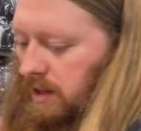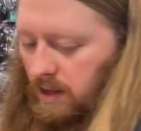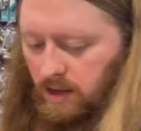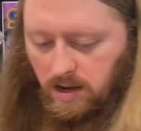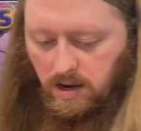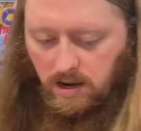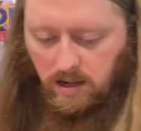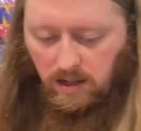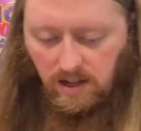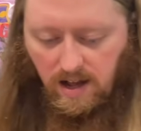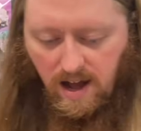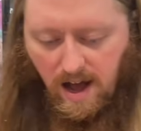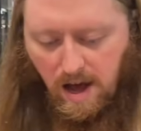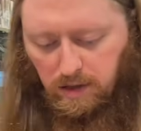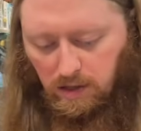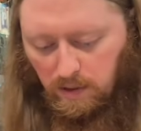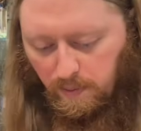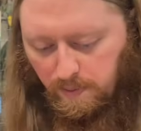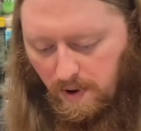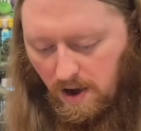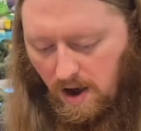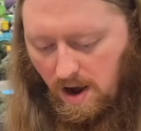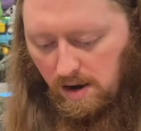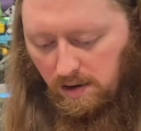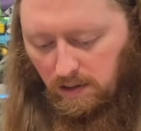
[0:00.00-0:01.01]
and cool. the last
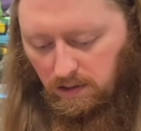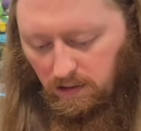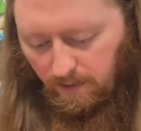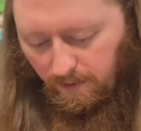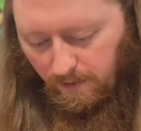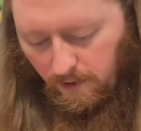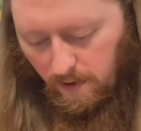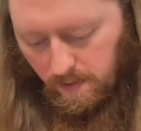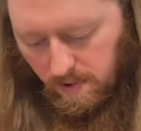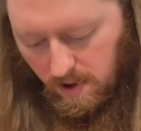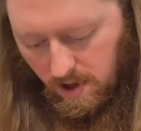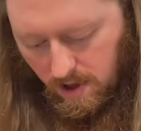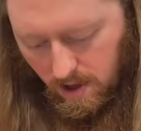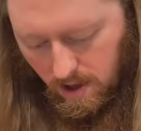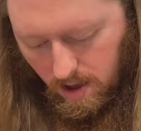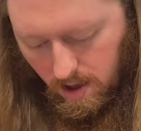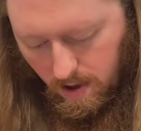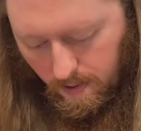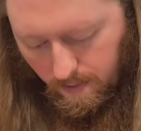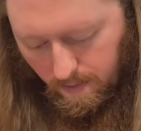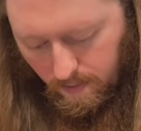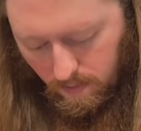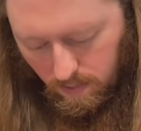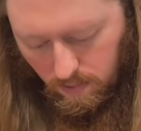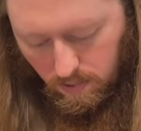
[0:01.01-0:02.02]
box from
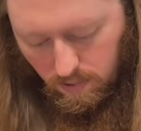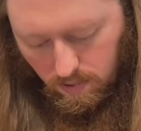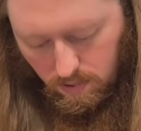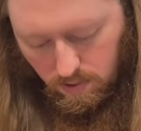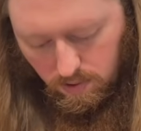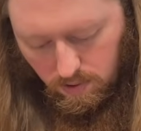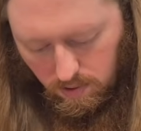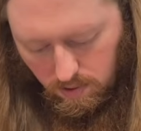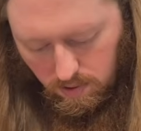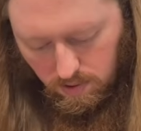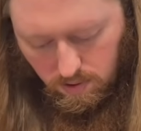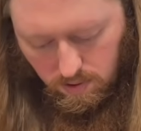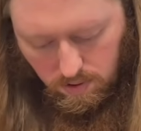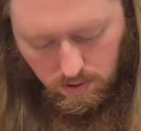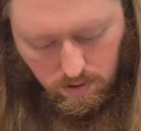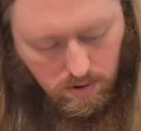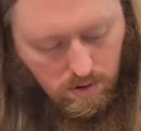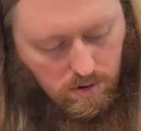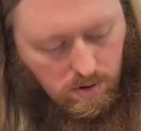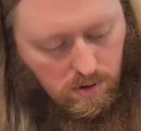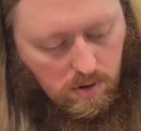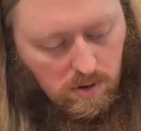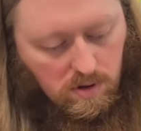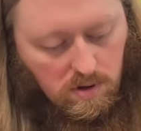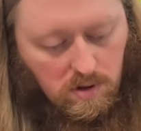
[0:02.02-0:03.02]
him. I might want
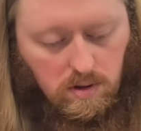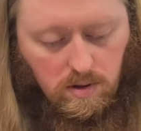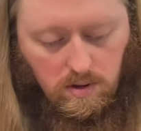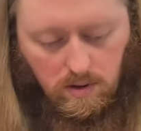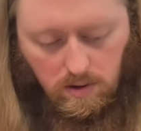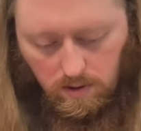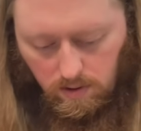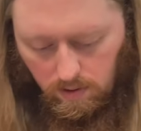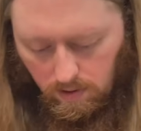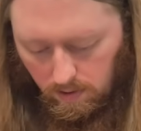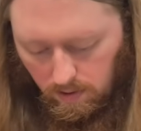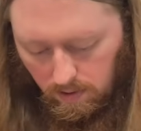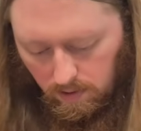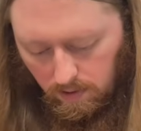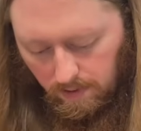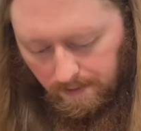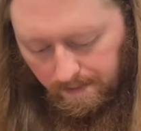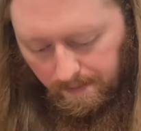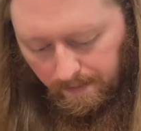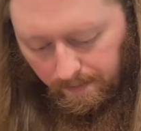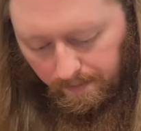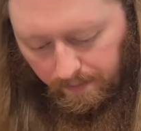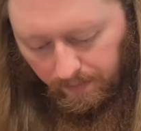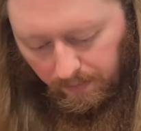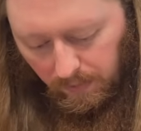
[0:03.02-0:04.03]

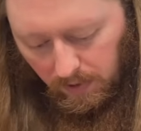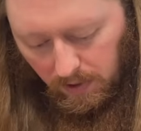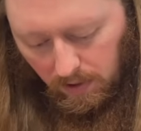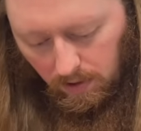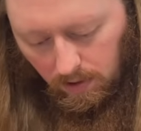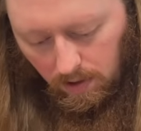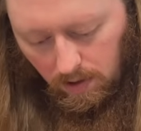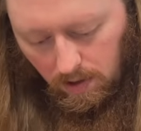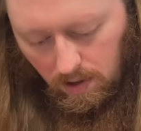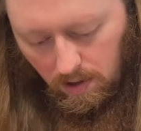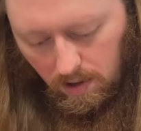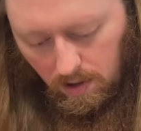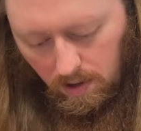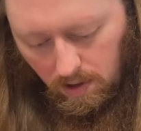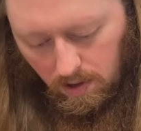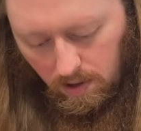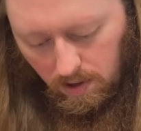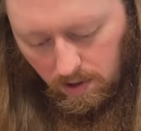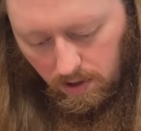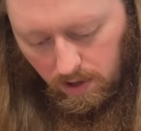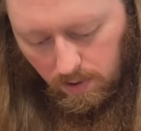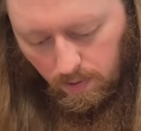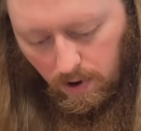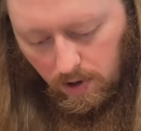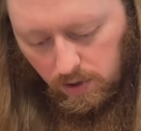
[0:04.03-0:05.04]
that.
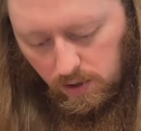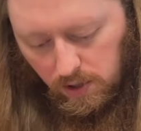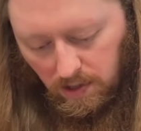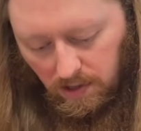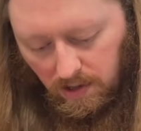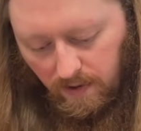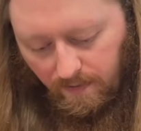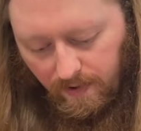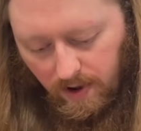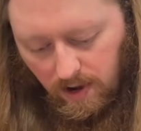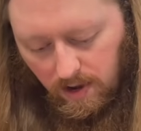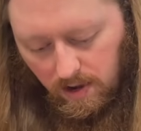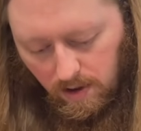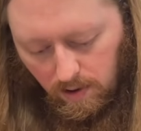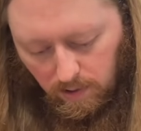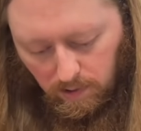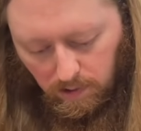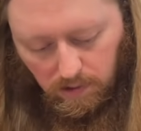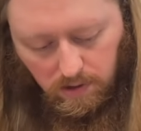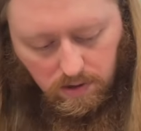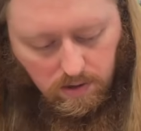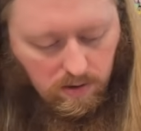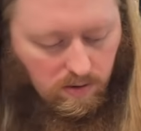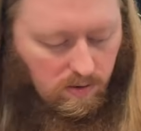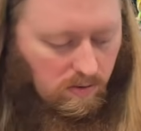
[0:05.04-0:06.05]
he watches the
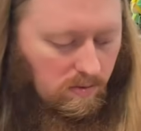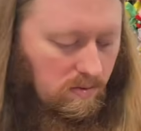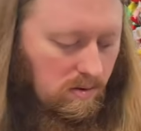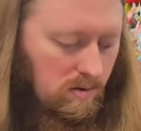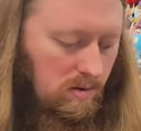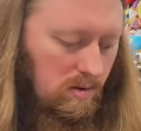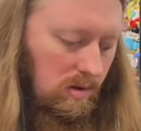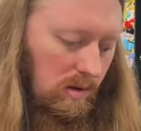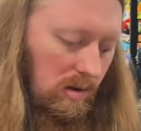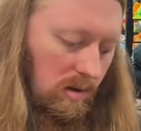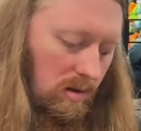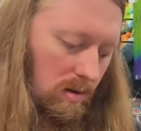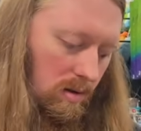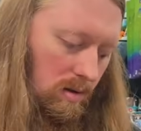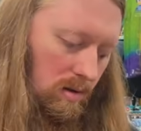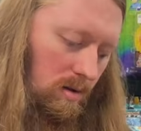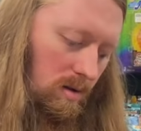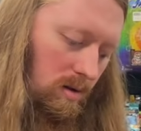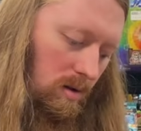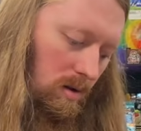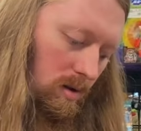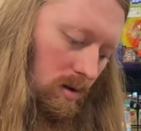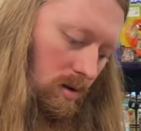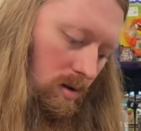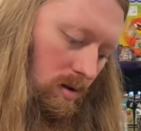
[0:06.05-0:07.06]
videos too.
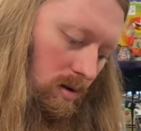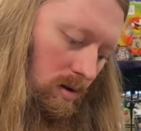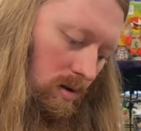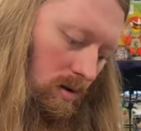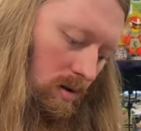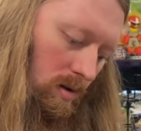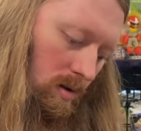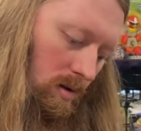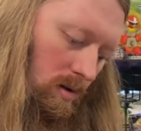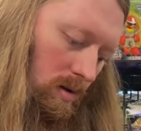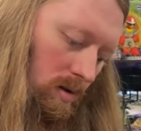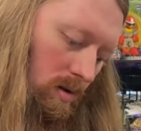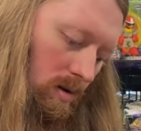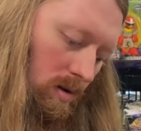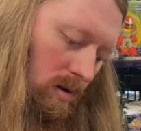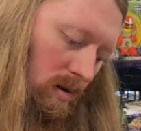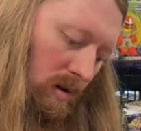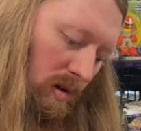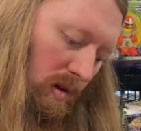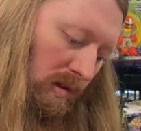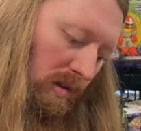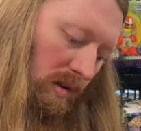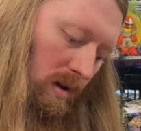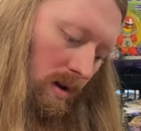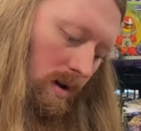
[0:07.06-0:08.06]
Cool.
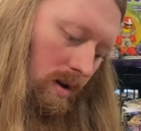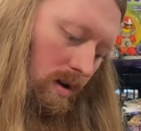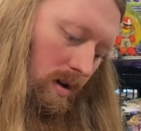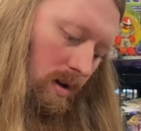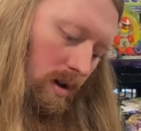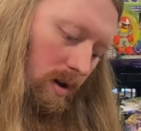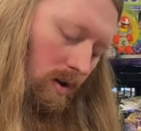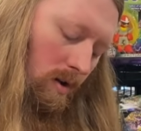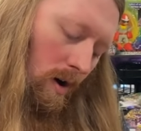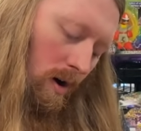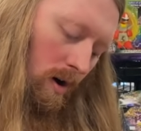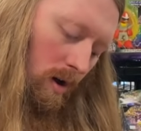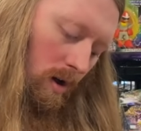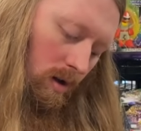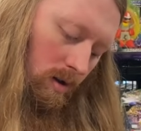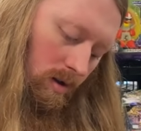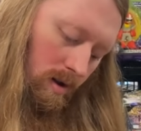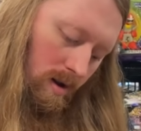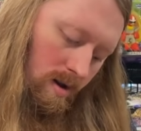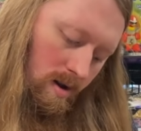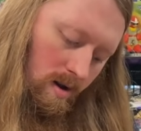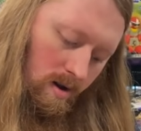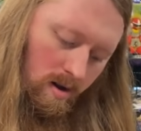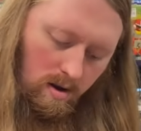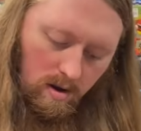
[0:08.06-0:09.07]
So he called
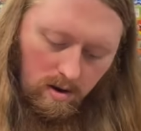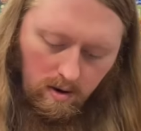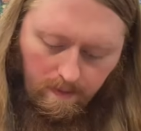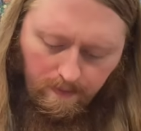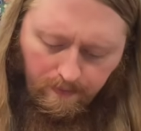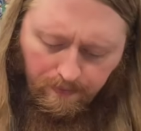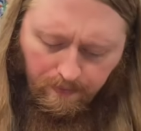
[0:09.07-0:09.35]
and